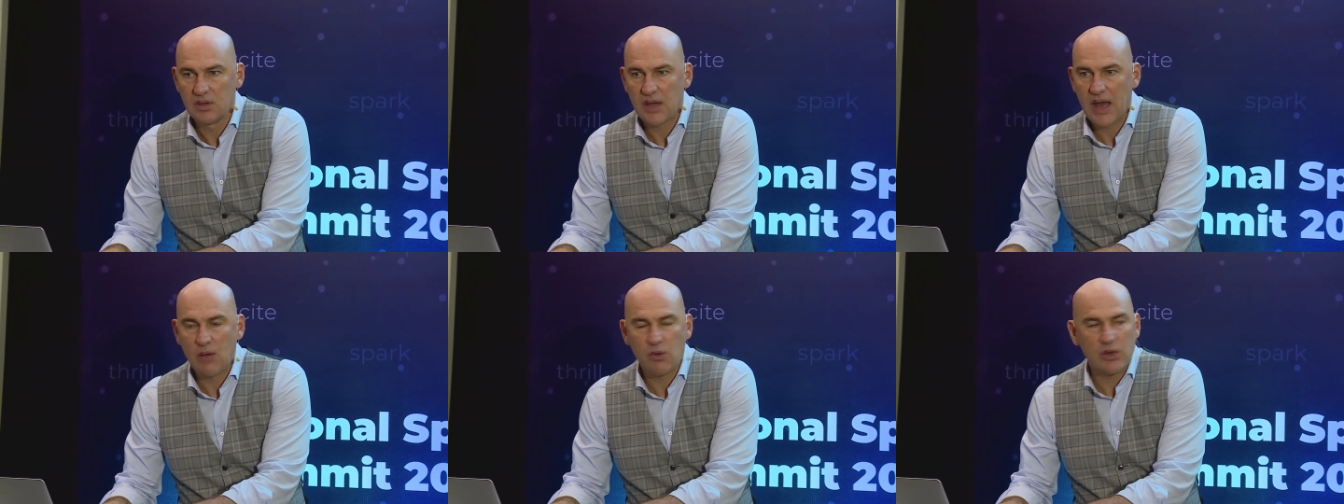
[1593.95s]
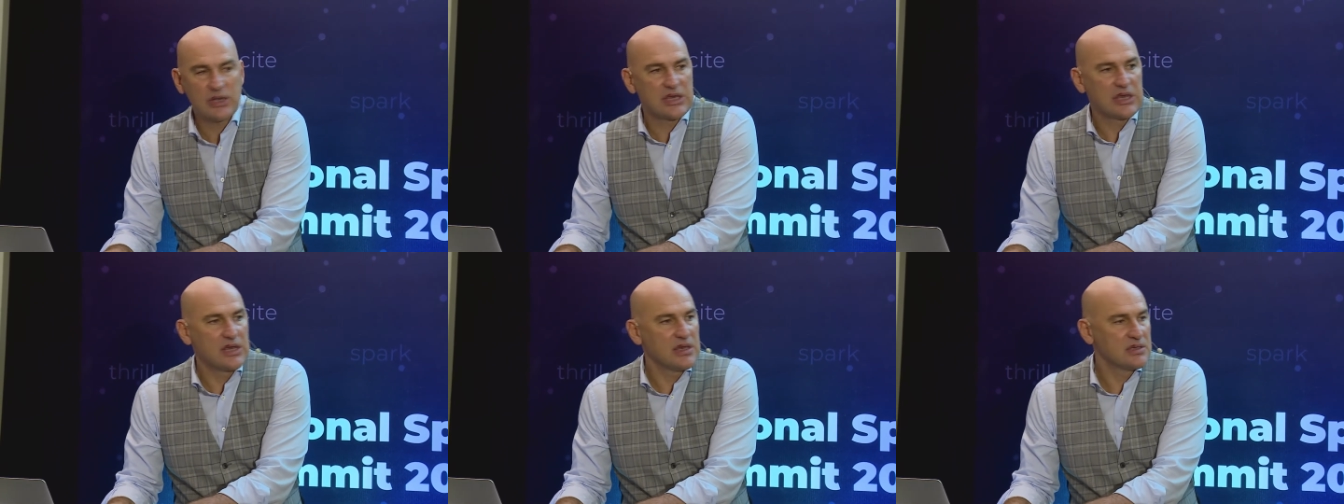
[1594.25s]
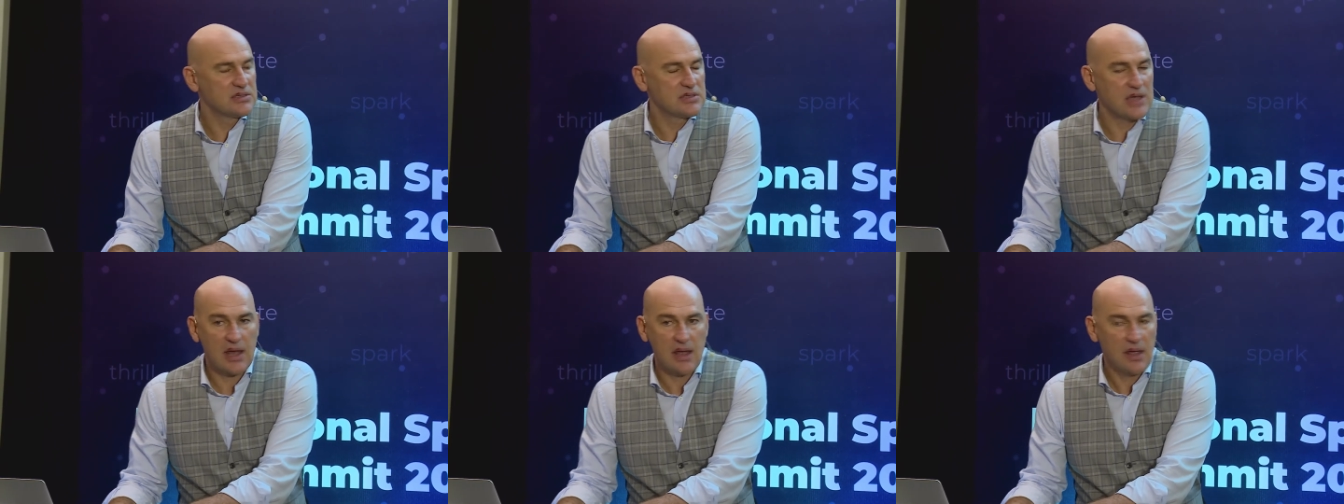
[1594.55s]
Our
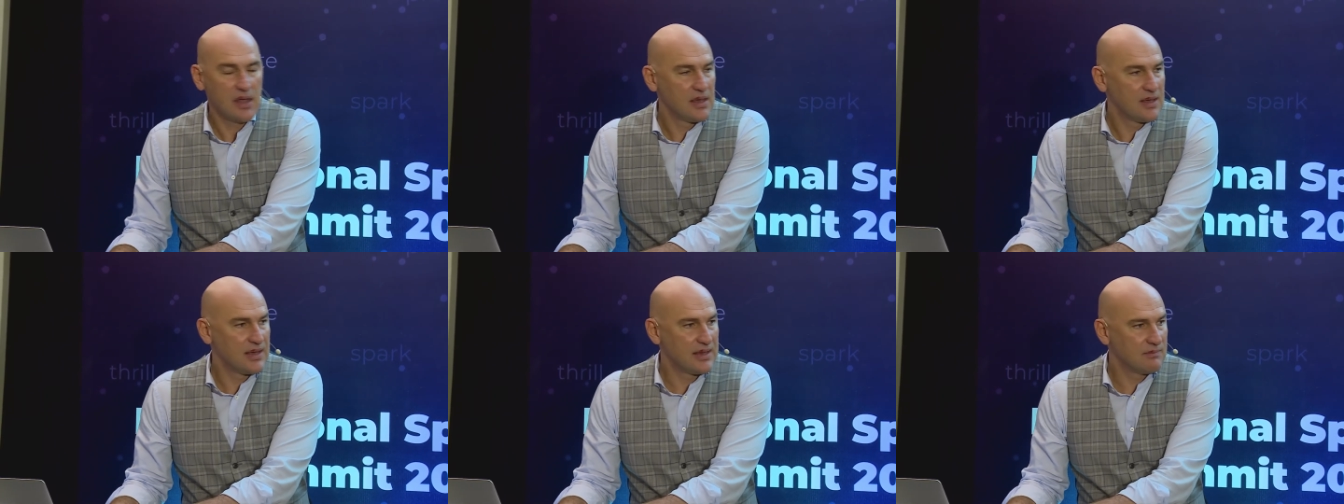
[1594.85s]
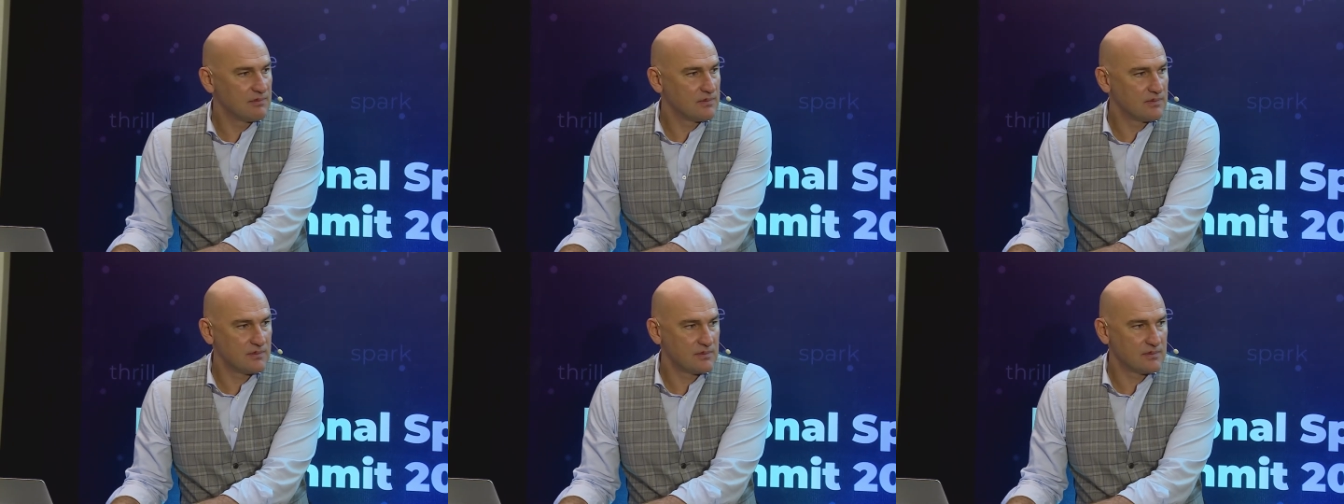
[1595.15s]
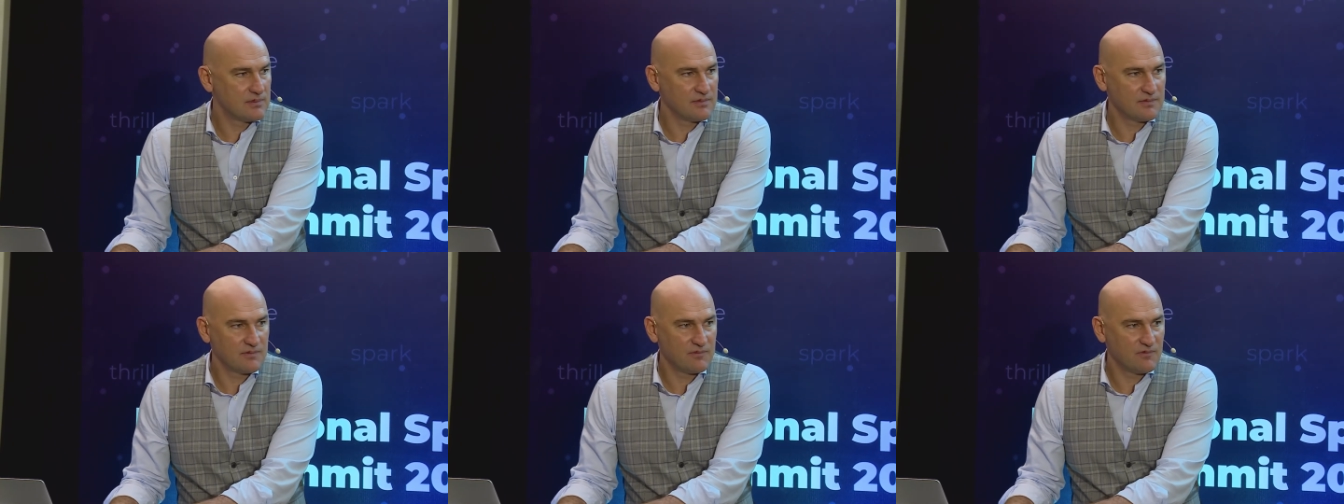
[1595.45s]
kids are
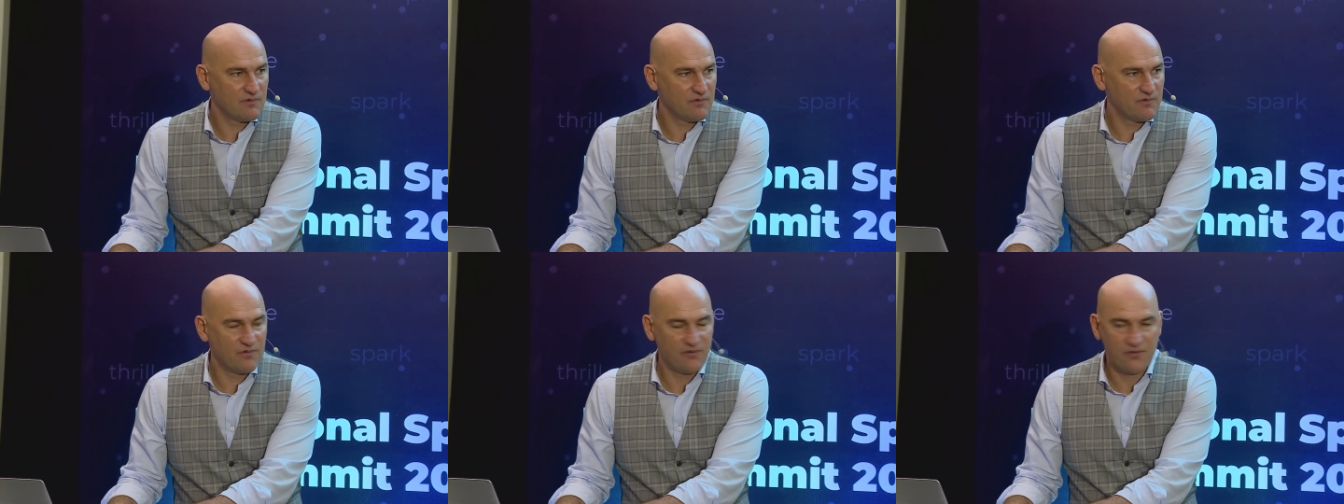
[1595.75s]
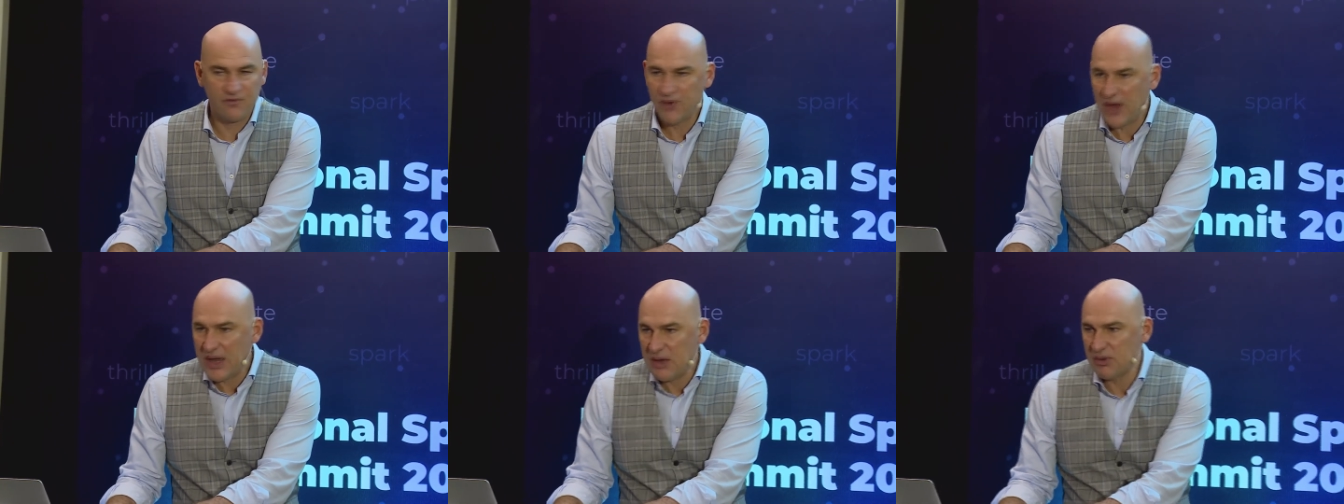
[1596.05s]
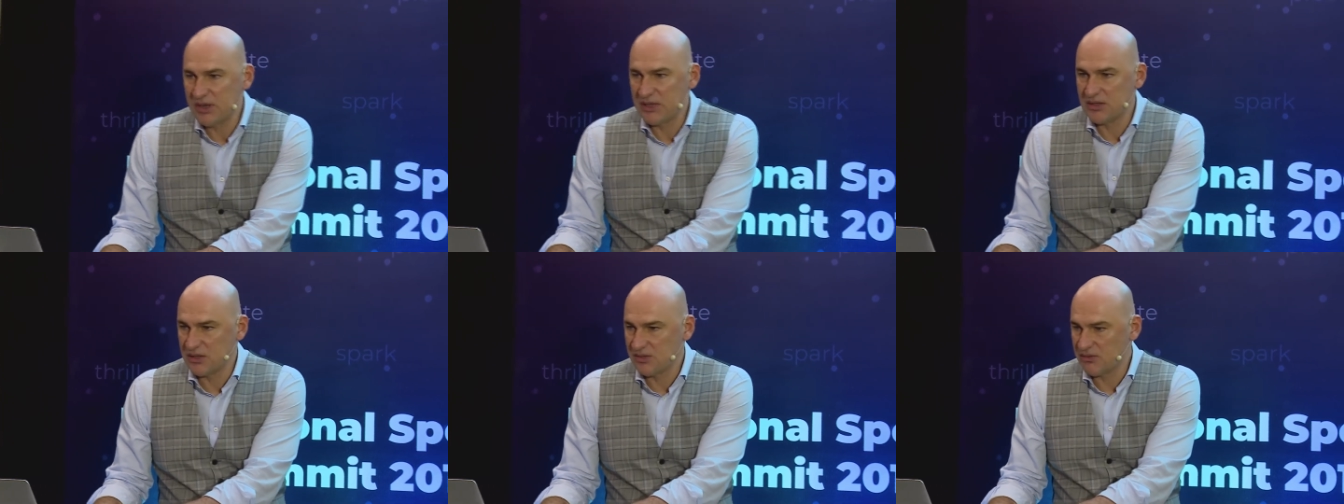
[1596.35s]

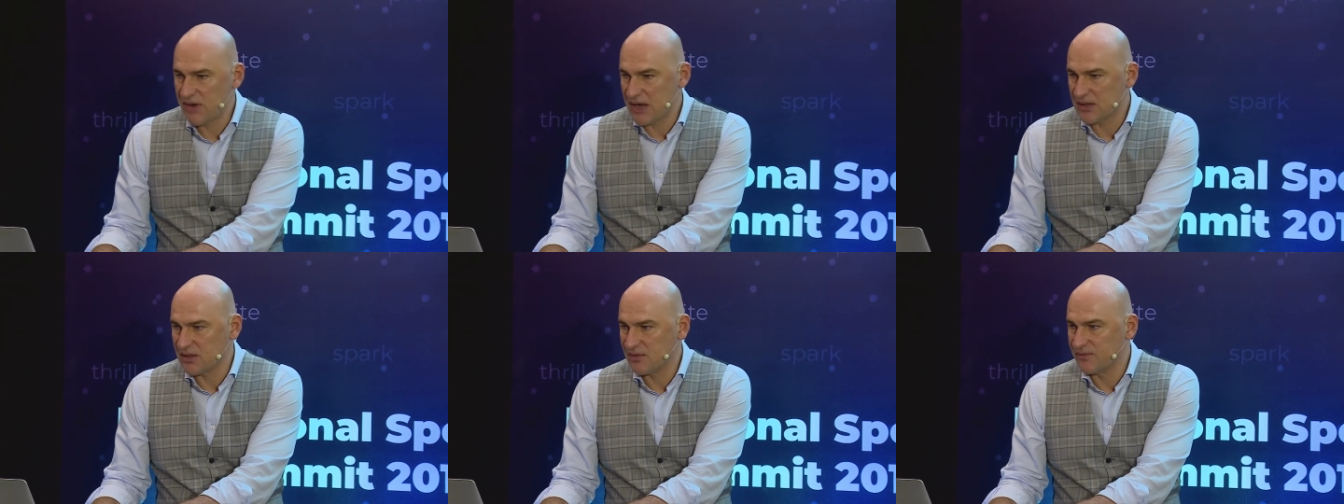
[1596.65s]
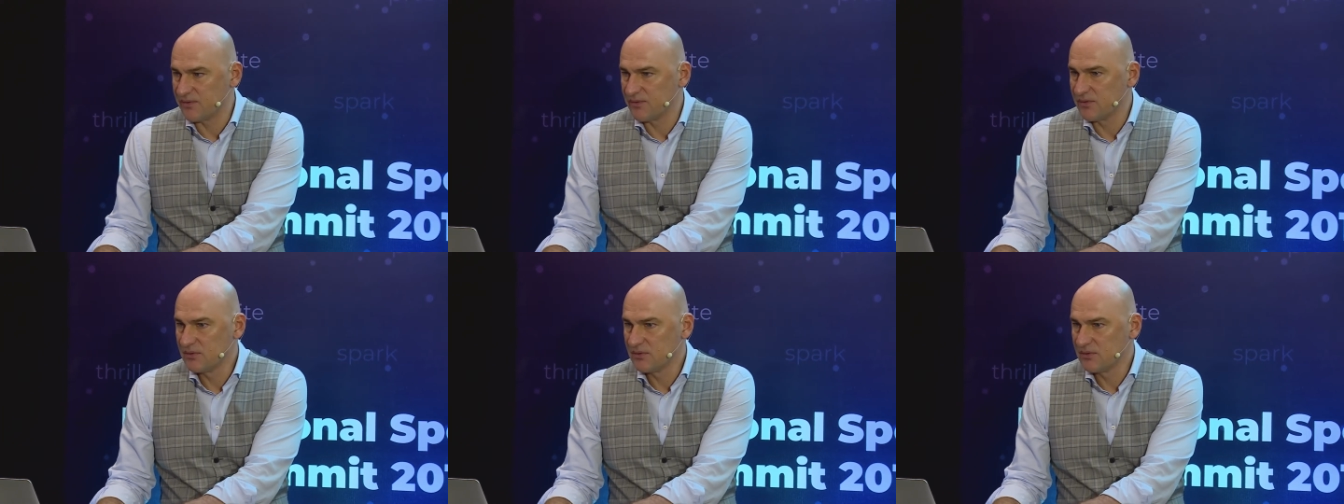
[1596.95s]
very interactive.